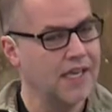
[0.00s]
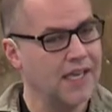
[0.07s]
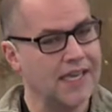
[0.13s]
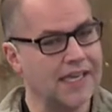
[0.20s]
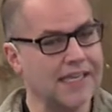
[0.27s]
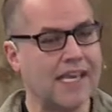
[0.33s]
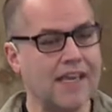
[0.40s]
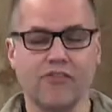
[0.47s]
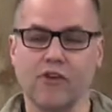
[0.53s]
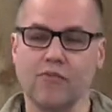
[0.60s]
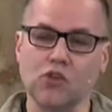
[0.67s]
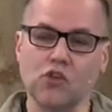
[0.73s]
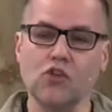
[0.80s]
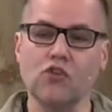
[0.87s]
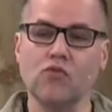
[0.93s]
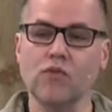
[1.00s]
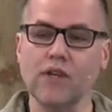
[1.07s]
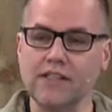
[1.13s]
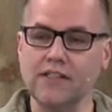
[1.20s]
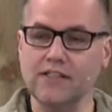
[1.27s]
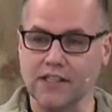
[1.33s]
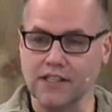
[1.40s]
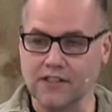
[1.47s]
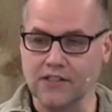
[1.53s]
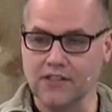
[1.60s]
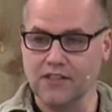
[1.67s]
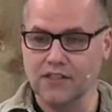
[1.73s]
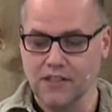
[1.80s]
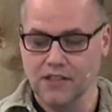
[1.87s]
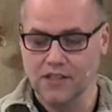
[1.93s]
and gave them good reasons
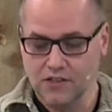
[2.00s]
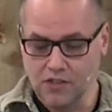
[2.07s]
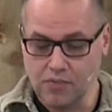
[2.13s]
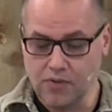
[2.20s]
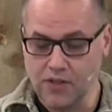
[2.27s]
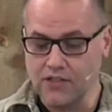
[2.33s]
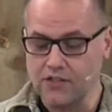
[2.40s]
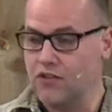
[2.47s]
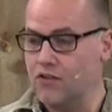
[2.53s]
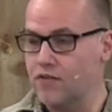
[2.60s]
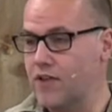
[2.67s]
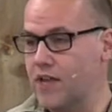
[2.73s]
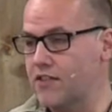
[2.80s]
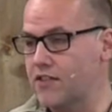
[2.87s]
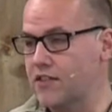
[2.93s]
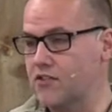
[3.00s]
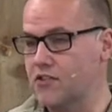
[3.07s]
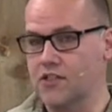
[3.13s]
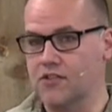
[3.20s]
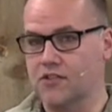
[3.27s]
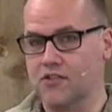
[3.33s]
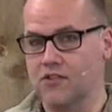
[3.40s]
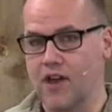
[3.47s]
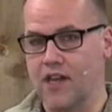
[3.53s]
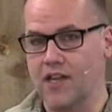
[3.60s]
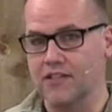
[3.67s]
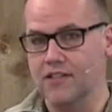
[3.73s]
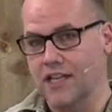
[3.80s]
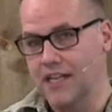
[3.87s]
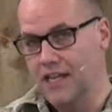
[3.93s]
to place their faith in Jesus
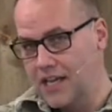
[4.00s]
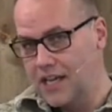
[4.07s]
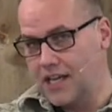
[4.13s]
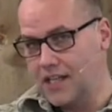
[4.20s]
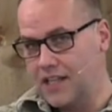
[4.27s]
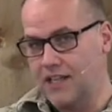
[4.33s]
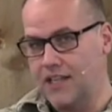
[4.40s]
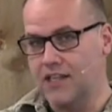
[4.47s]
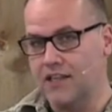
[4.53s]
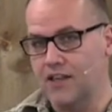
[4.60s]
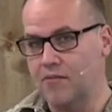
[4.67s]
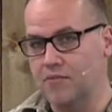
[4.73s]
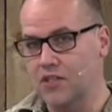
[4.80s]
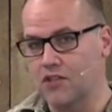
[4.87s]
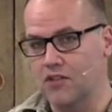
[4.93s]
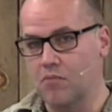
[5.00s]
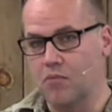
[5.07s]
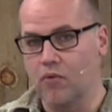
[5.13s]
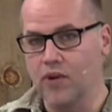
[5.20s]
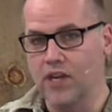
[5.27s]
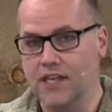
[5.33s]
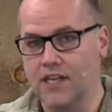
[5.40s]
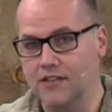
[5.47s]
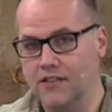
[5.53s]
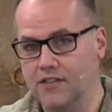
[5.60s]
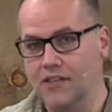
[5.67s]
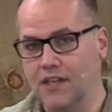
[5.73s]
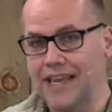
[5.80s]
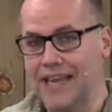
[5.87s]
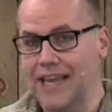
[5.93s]
Christ. And then they come to the Bereans,
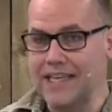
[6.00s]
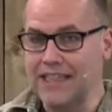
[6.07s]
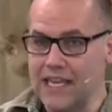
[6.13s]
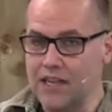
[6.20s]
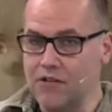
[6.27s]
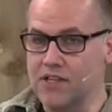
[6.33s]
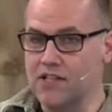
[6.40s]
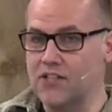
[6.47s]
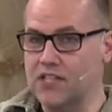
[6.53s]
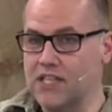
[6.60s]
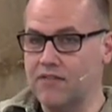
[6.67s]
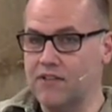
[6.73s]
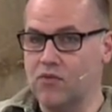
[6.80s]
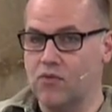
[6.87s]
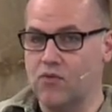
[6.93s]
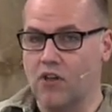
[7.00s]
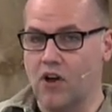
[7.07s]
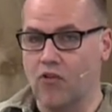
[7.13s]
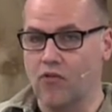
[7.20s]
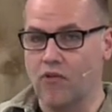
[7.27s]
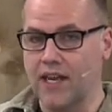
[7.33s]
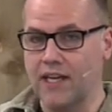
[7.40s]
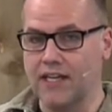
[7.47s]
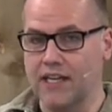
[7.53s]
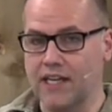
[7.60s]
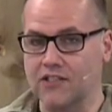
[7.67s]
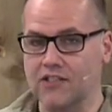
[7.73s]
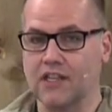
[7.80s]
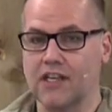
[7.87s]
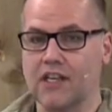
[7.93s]
and they received it with all
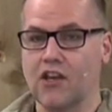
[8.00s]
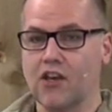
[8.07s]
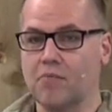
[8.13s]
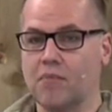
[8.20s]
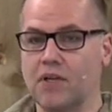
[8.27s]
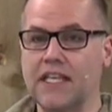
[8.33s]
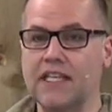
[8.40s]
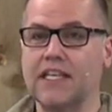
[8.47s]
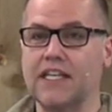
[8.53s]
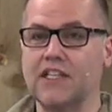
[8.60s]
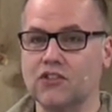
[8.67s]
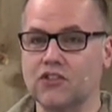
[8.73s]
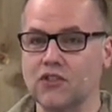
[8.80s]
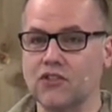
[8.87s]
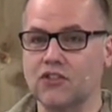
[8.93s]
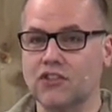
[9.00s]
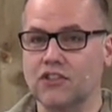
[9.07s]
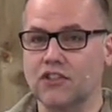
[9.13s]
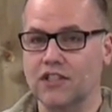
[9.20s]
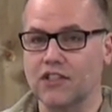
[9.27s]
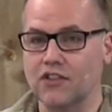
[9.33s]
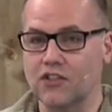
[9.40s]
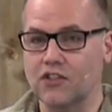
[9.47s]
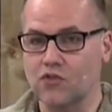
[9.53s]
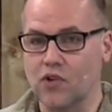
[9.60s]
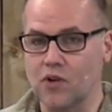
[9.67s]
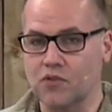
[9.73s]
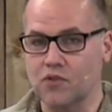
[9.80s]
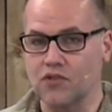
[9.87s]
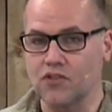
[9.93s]
readiness, but then they searched the
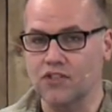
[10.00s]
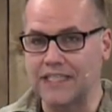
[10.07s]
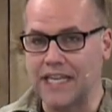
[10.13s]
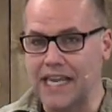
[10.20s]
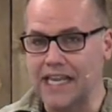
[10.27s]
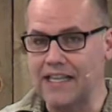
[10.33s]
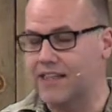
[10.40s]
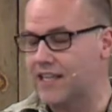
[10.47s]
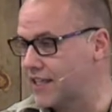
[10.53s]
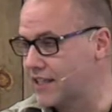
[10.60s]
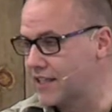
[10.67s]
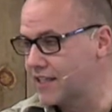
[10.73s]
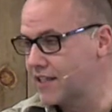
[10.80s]
scriptures daily